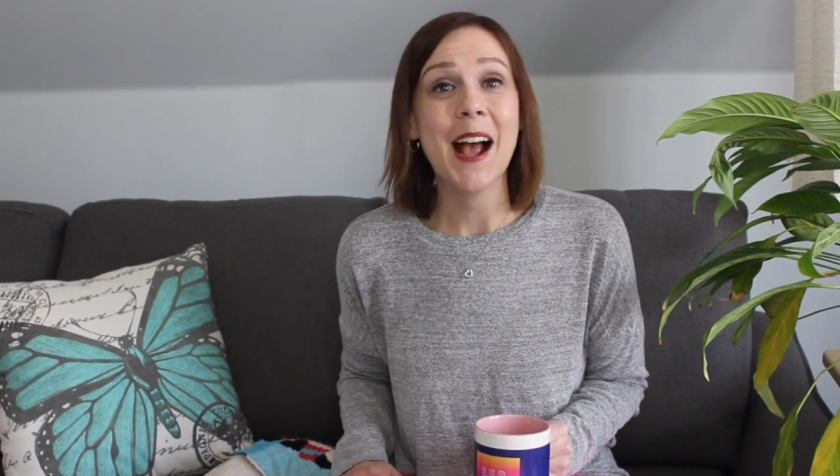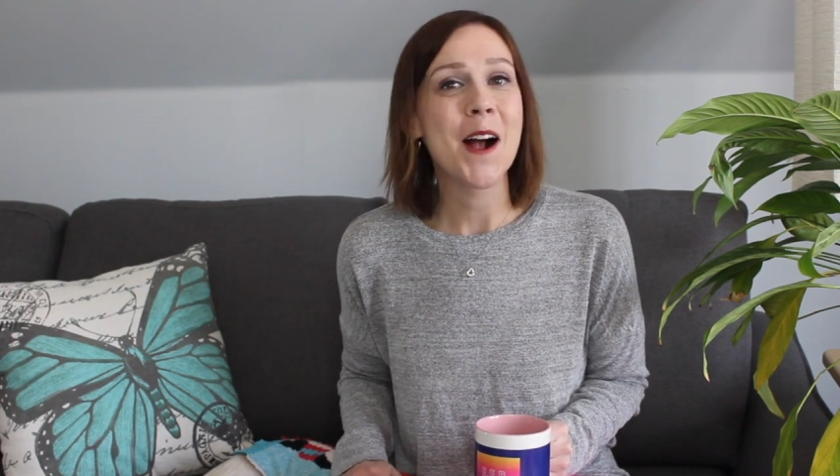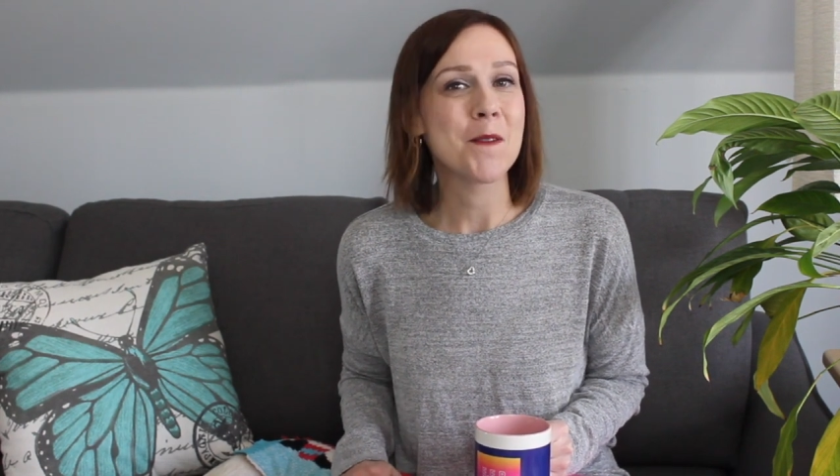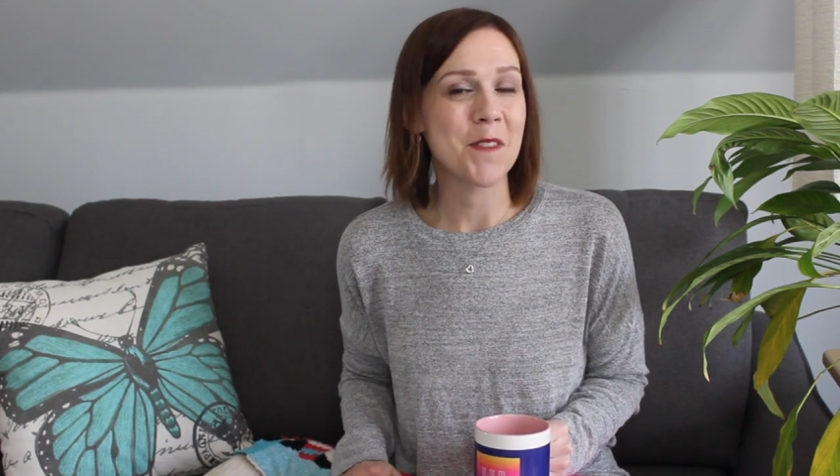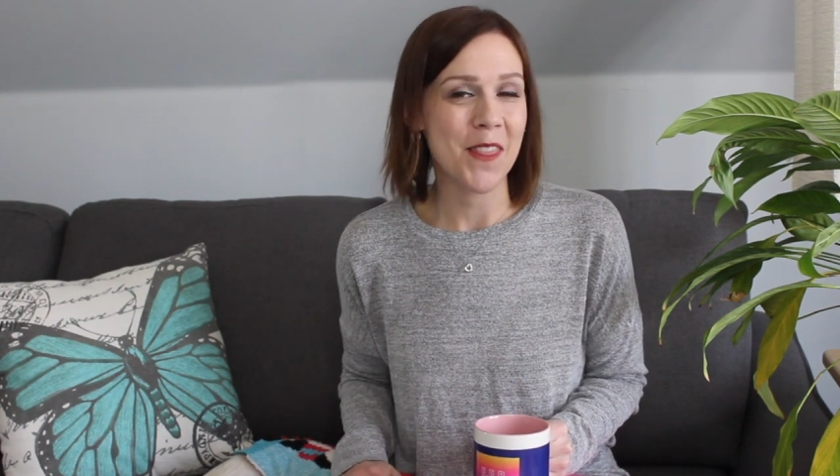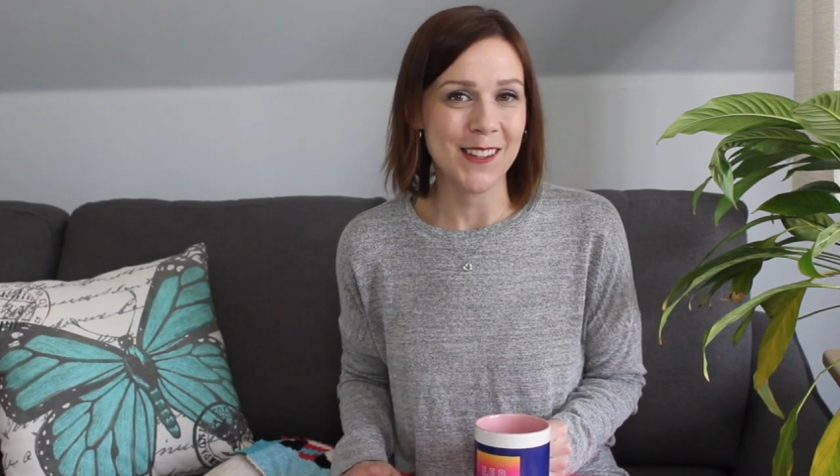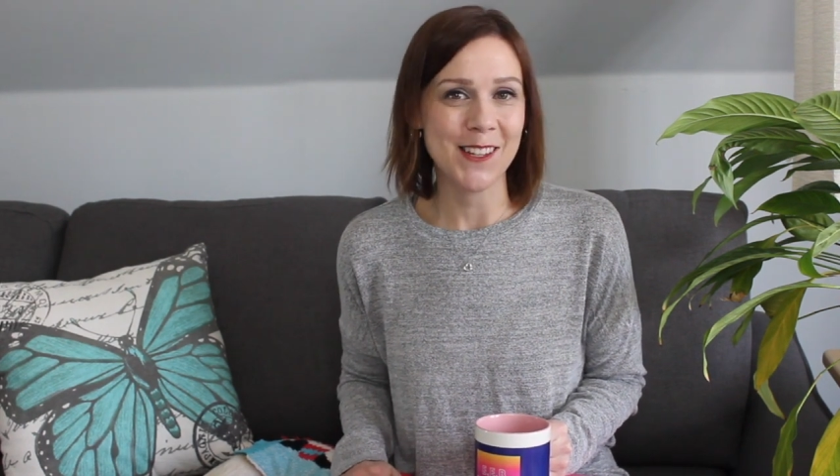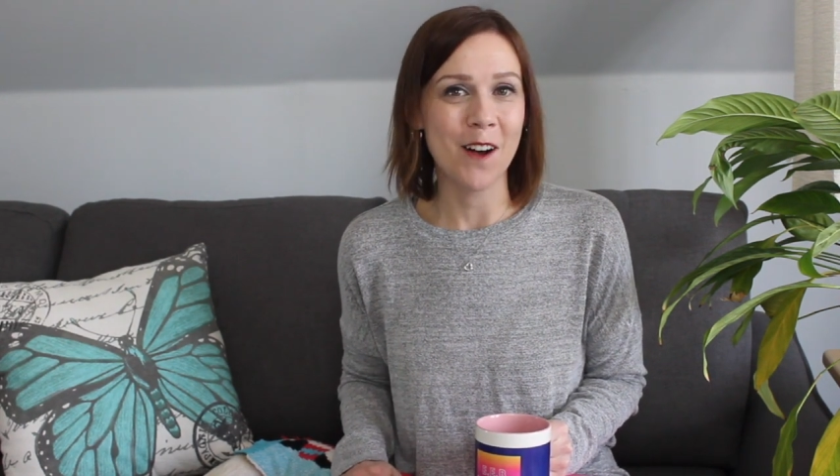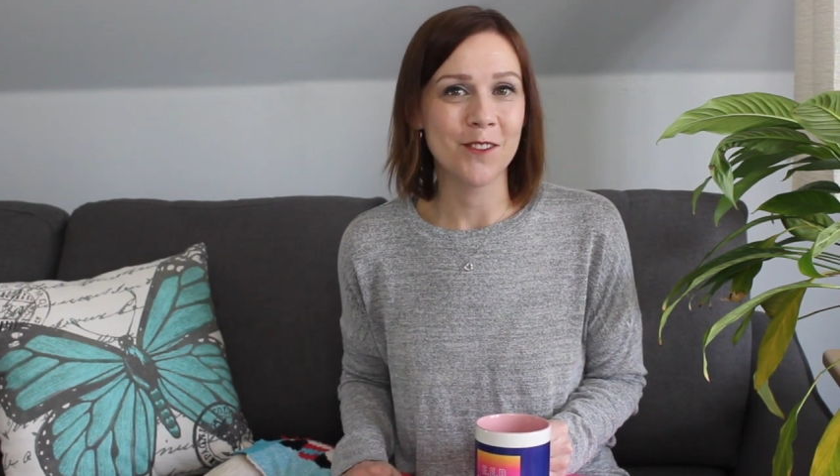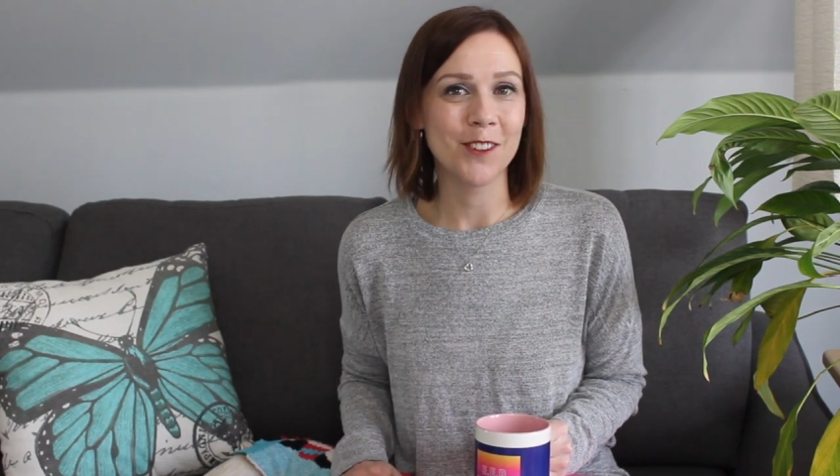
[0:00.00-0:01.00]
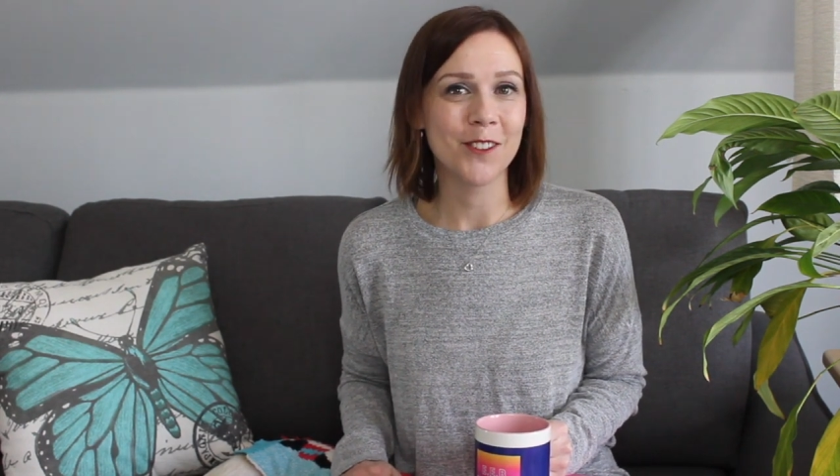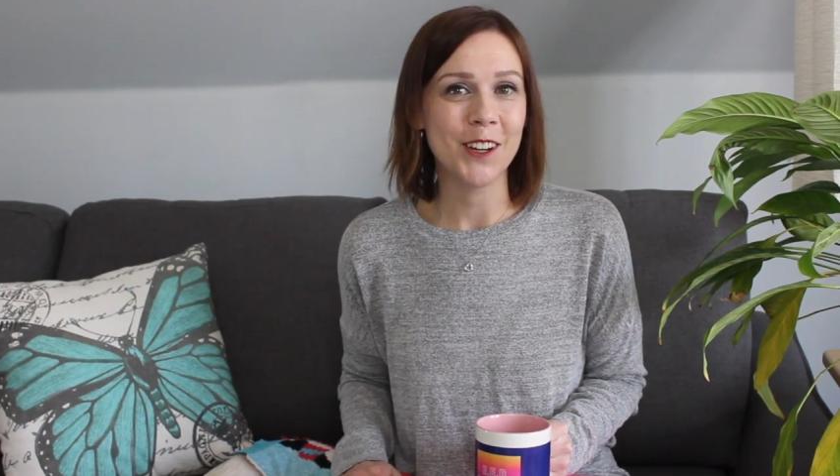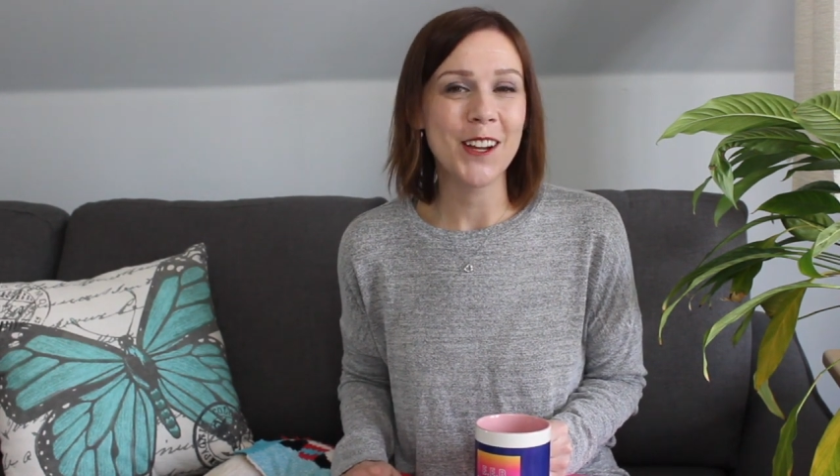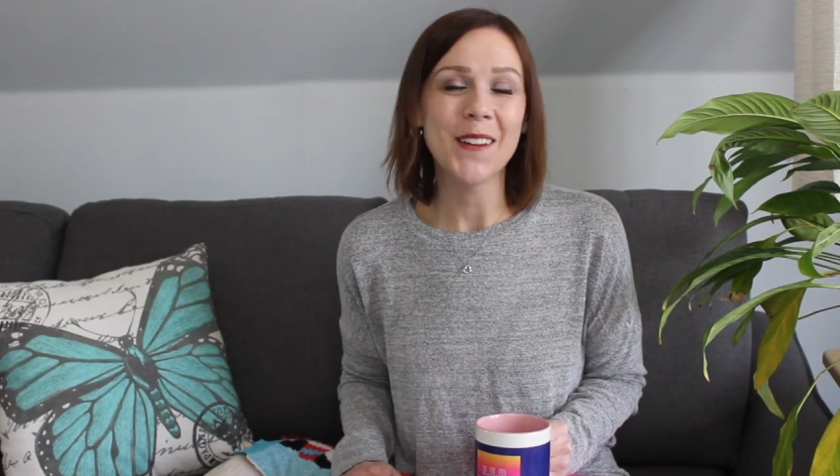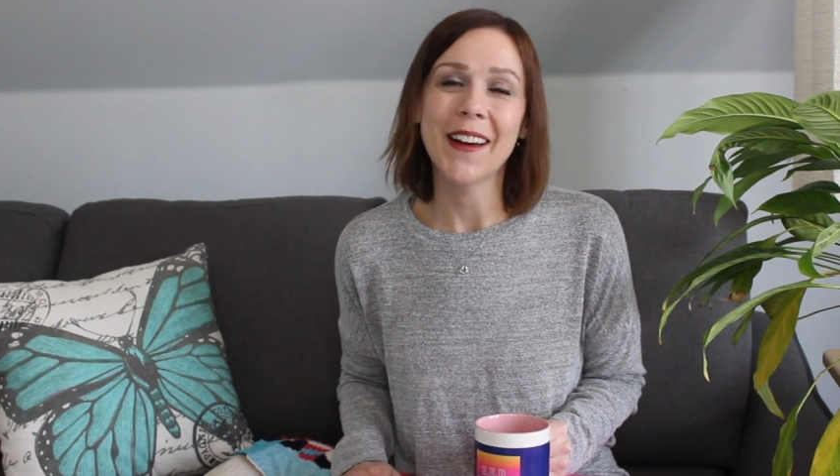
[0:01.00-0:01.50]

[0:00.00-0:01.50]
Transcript: I hope that's helpful for you,